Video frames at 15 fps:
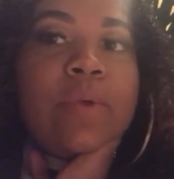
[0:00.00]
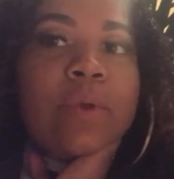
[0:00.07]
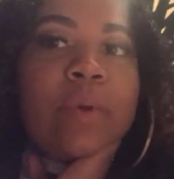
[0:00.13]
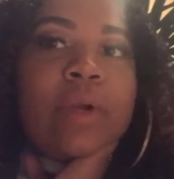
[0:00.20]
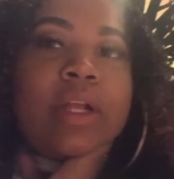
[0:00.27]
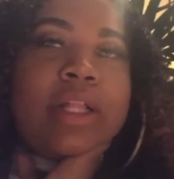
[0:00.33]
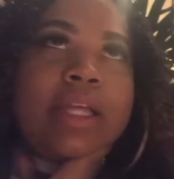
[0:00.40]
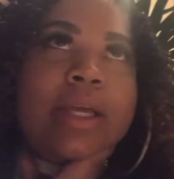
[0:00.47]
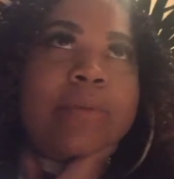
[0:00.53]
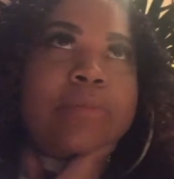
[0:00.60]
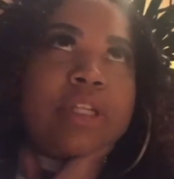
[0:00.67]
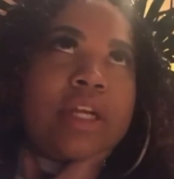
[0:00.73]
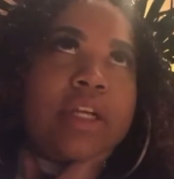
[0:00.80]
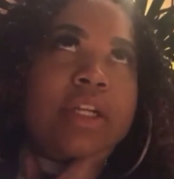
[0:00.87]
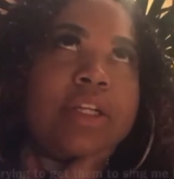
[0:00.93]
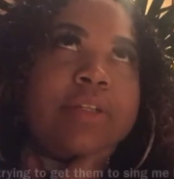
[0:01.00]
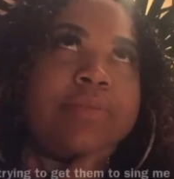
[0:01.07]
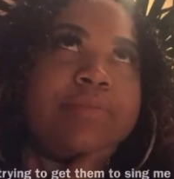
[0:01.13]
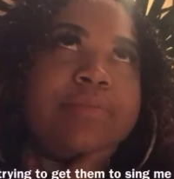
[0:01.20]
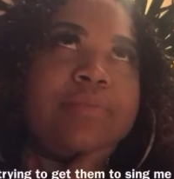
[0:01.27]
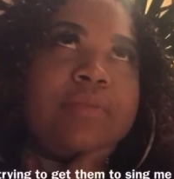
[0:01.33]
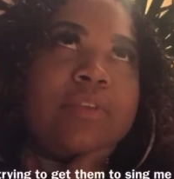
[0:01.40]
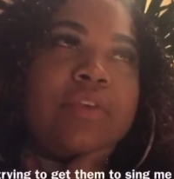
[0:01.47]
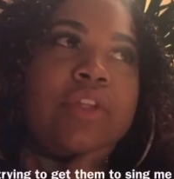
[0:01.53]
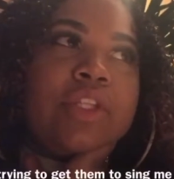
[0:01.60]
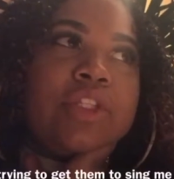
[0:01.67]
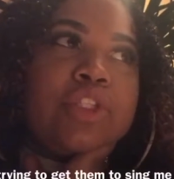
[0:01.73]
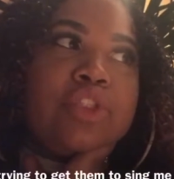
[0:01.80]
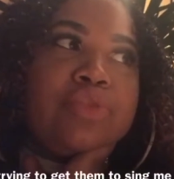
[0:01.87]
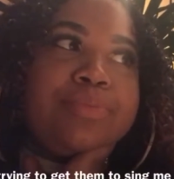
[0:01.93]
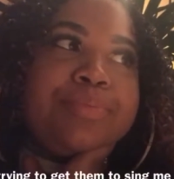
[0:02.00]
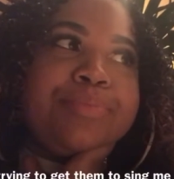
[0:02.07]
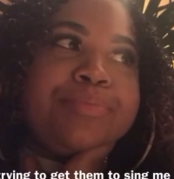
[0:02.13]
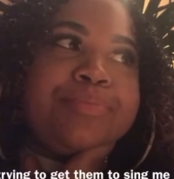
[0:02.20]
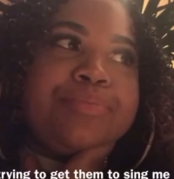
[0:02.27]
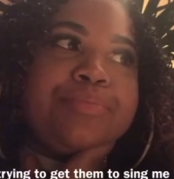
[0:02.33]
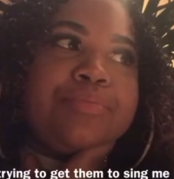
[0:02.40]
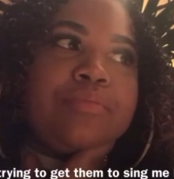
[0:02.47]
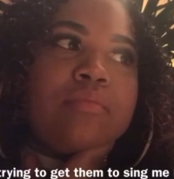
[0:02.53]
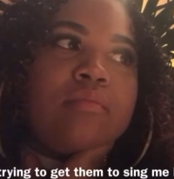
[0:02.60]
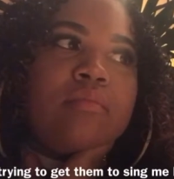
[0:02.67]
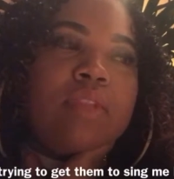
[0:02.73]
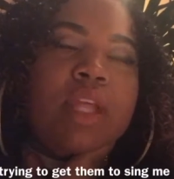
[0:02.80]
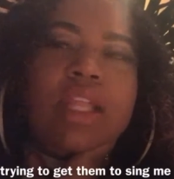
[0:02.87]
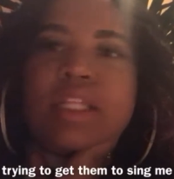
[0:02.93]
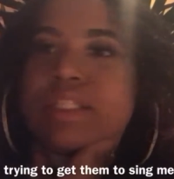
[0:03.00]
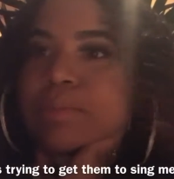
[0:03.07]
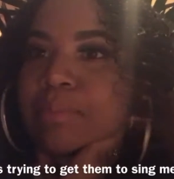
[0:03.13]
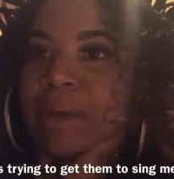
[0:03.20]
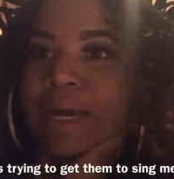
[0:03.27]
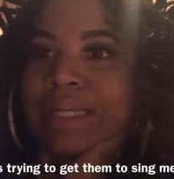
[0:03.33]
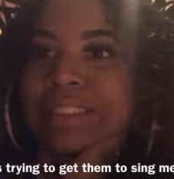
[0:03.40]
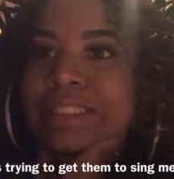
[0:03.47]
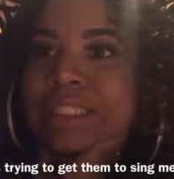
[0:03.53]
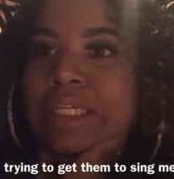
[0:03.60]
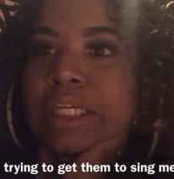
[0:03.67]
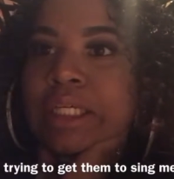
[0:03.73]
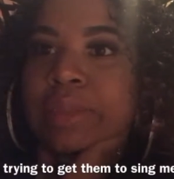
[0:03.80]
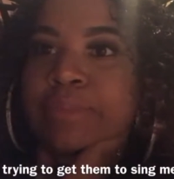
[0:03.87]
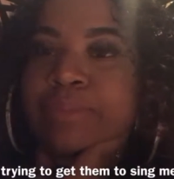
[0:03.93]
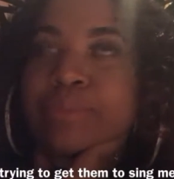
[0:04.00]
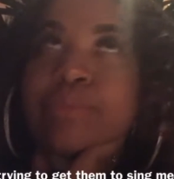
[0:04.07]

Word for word: We ordered clam chowder for the soup and some pasta.